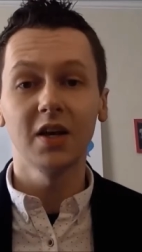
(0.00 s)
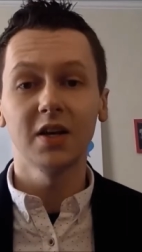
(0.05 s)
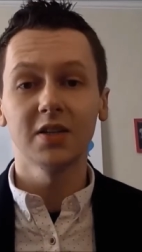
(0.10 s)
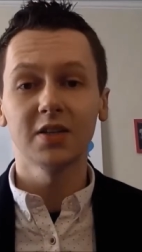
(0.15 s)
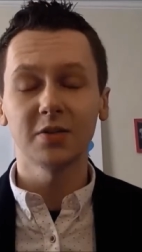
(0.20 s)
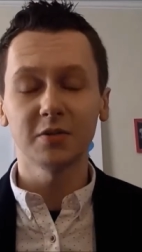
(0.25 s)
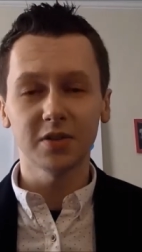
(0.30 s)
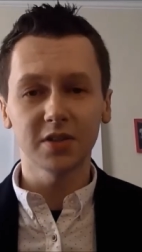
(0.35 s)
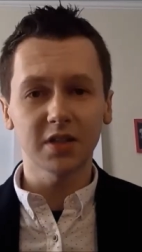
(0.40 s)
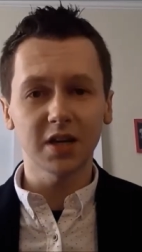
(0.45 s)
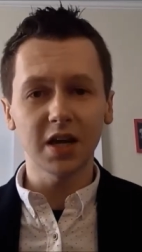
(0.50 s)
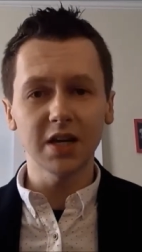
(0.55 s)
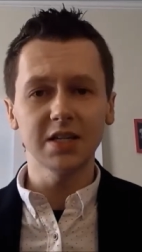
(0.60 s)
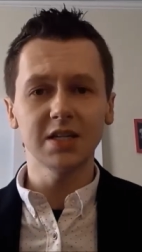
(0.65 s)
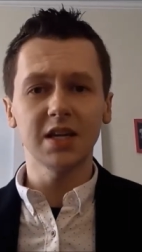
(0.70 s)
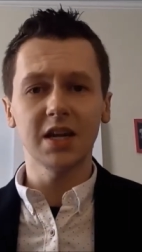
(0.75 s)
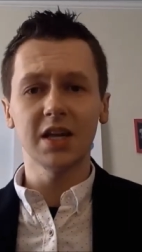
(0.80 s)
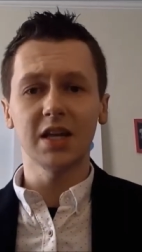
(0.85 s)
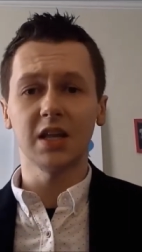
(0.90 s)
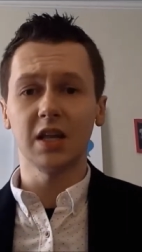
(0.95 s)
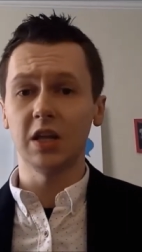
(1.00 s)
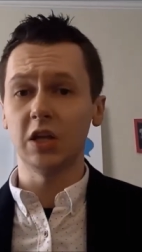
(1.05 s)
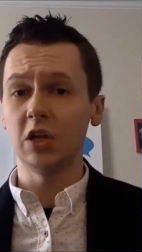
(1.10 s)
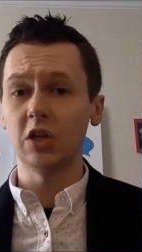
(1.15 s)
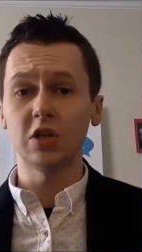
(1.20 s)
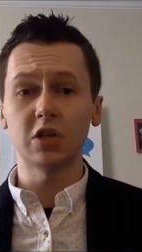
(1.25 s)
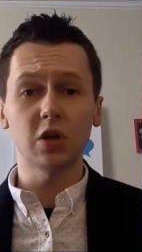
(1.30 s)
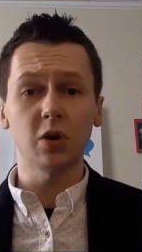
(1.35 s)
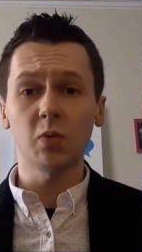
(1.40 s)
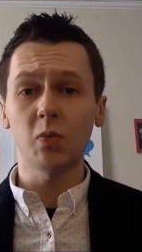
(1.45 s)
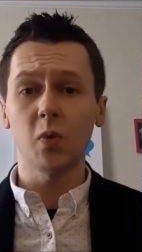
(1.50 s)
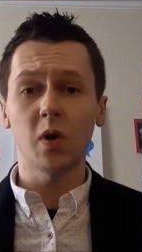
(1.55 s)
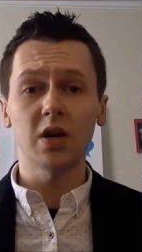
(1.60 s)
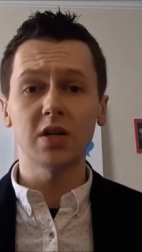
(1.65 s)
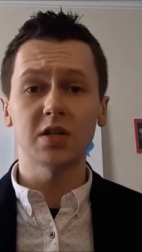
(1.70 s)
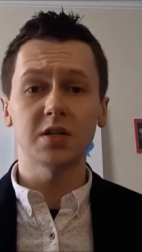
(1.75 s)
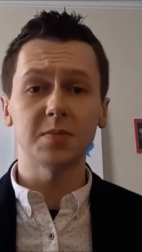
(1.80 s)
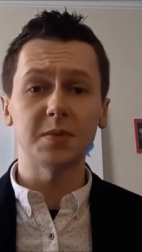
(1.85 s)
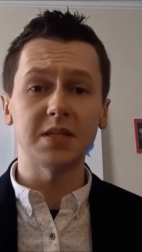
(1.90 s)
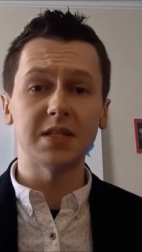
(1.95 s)
So it's kind of like you don't
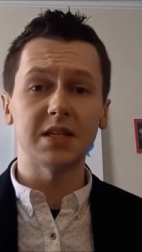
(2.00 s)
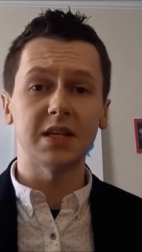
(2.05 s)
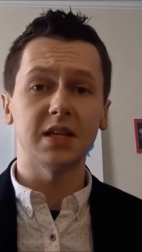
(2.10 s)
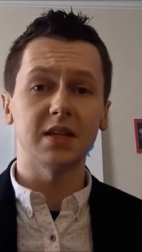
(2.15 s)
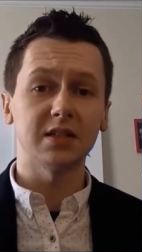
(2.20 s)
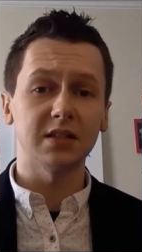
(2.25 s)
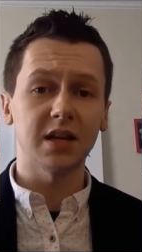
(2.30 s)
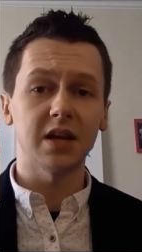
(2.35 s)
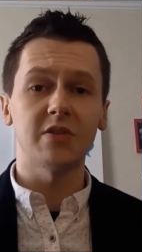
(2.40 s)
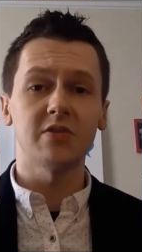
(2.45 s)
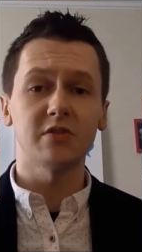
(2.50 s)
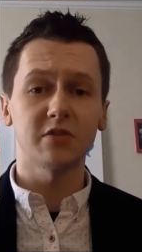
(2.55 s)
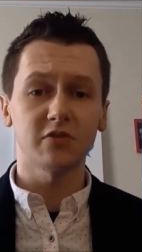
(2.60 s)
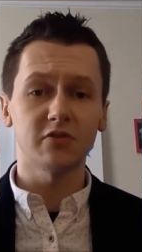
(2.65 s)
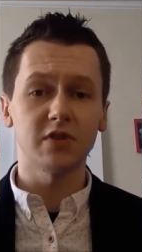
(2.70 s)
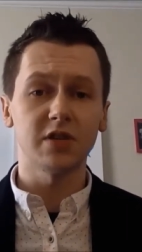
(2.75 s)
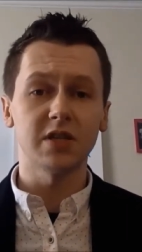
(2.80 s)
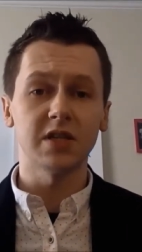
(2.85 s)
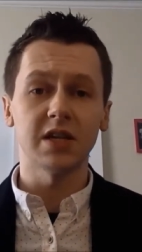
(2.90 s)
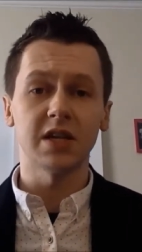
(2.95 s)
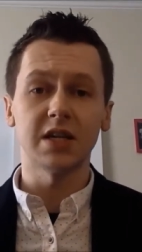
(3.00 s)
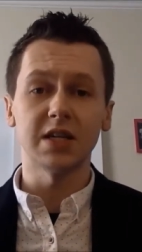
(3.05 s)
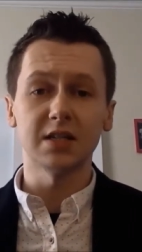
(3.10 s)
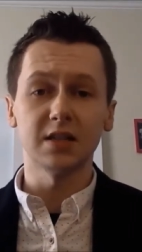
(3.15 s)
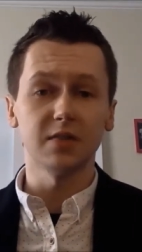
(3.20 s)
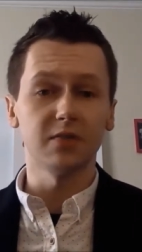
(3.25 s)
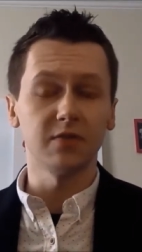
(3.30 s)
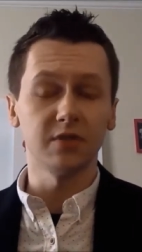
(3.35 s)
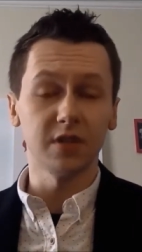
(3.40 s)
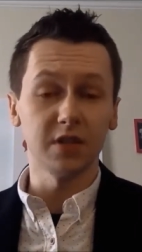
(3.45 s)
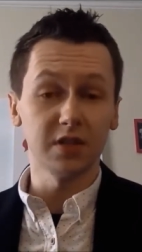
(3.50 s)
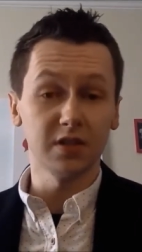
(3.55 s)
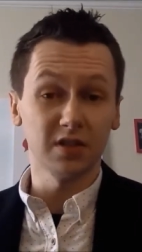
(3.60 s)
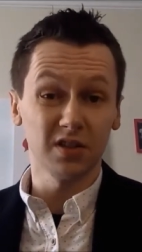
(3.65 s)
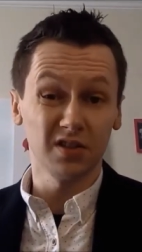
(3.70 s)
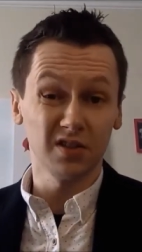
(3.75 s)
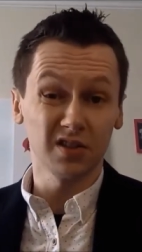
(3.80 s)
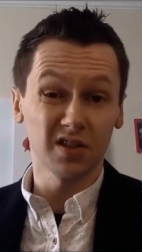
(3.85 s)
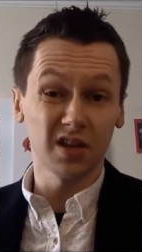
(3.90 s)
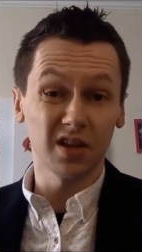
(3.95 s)
want to be singled out or treated any differently. So
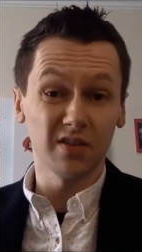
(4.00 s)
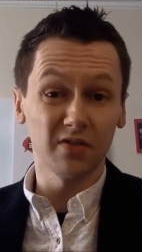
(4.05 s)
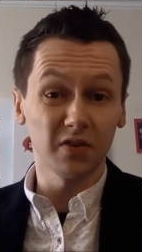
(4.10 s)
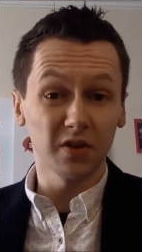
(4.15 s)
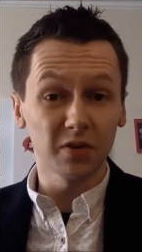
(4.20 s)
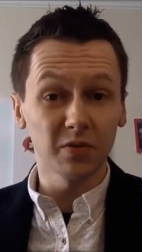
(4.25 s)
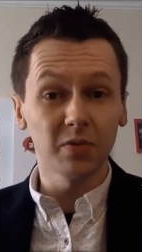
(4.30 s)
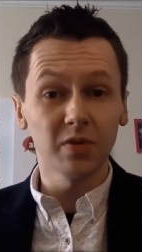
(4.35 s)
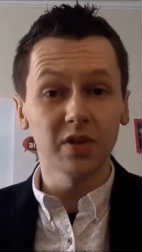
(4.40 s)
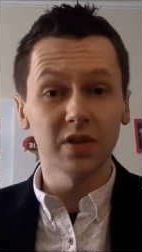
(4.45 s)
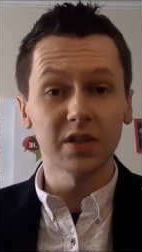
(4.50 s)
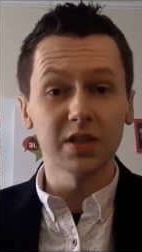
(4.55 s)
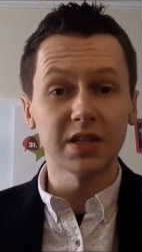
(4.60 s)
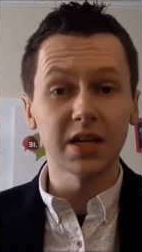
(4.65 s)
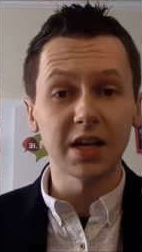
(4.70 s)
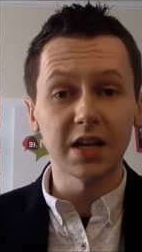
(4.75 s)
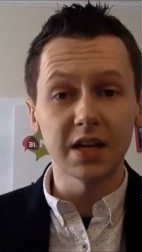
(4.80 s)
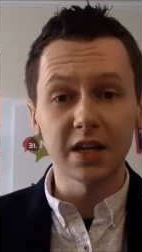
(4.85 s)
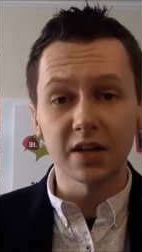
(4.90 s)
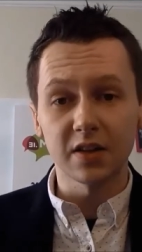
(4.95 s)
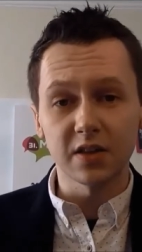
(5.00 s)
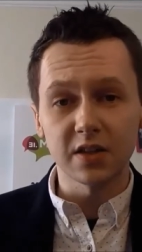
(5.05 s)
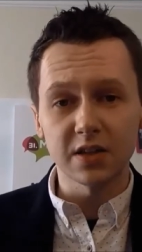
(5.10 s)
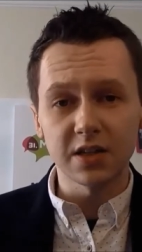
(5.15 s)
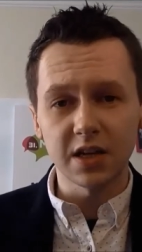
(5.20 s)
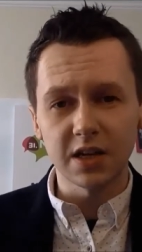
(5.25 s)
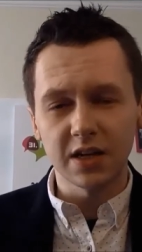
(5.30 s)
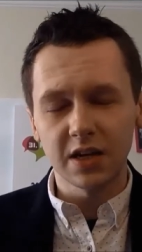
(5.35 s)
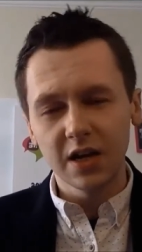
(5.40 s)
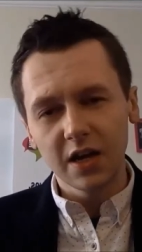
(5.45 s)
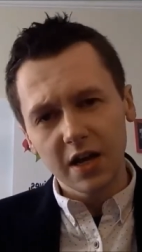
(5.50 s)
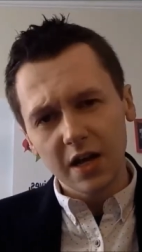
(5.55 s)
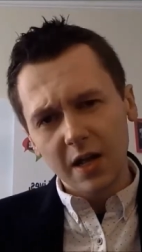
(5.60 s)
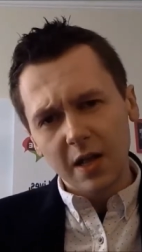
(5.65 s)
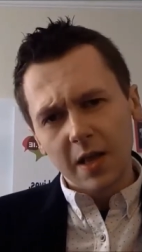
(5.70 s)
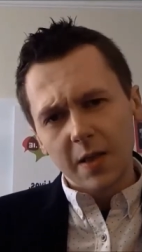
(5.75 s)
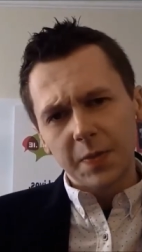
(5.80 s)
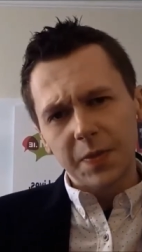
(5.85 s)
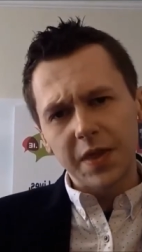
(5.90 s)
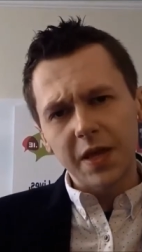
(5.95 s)
you just kind of ignore it and take it on the chin.
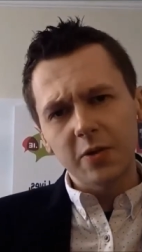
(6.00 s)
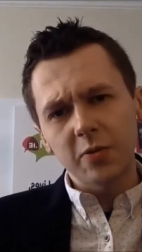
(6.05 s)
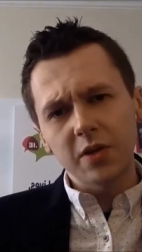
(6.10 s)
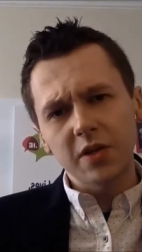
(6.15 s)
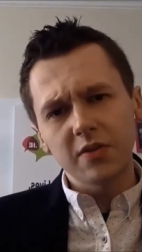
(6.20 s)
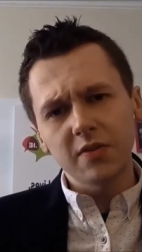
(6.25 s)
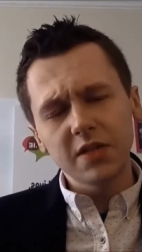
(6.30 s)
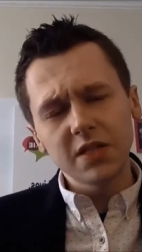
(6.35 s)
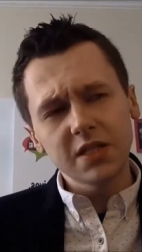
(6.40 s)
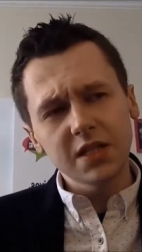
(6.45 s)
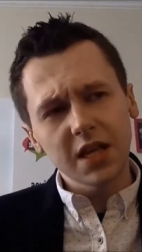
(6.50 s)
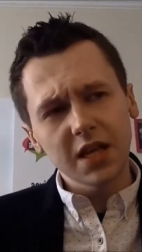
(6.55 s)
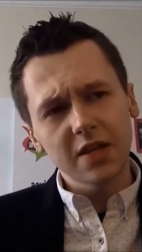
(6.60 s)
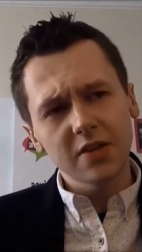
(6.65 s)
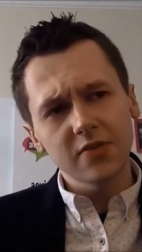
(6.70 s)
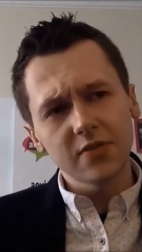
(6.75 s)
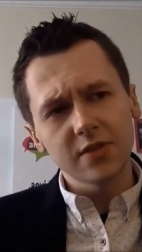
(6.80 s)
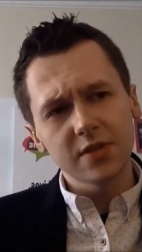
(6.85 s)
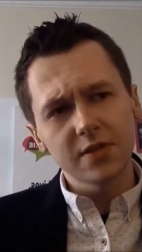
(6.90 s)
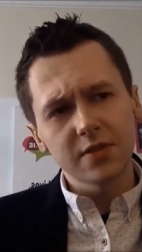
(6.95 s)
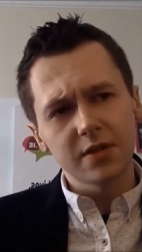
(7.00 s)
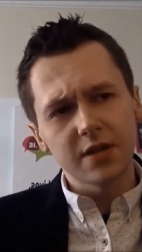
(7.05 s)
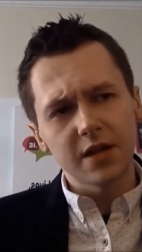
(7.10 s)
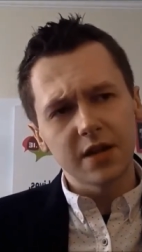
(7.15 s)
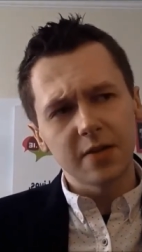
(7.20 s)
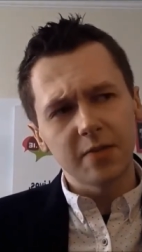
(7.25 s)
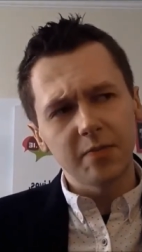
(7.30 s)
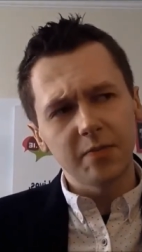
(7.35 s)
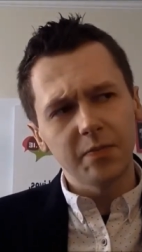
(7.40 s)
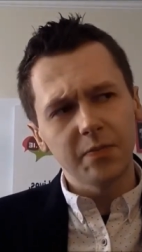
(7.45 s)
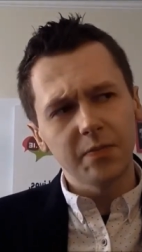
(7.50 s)
I think when you're in secondary school now,